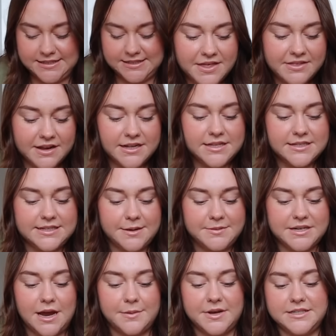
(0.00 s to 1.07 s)
And then at the same
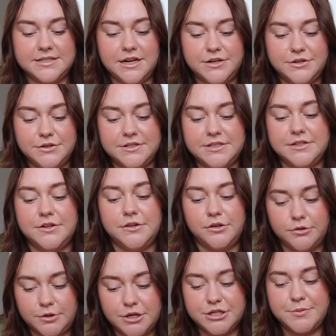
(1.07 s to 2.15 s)
time, I started using the
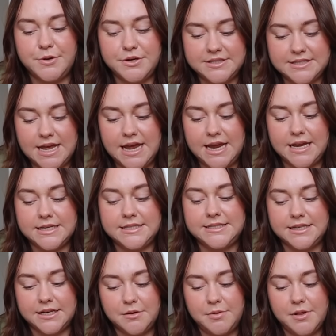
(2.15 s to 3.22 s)
La Roche-Posay
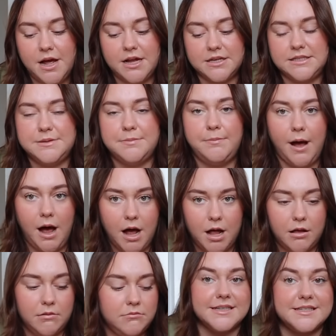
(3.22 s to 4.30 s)
Cicaplast
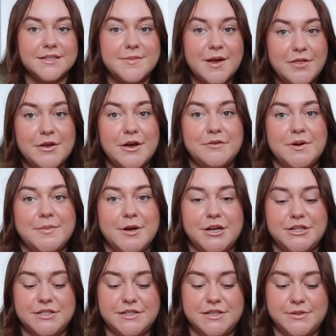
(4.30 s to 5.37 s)
Balm. This is my third
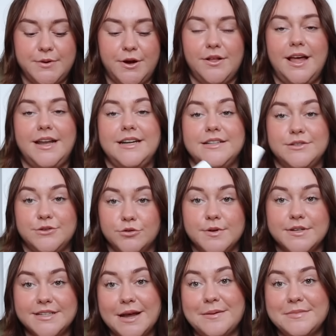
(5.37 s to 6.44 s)
repurchase as well, and it is
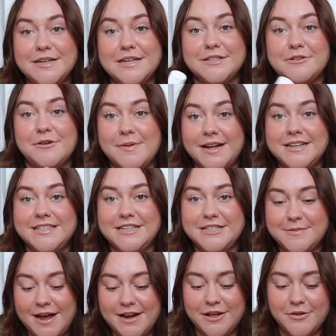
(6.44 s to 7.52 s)
almost empty, so I'm about to need to
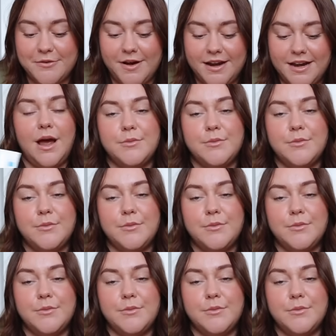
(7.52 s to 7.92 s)
buy another one.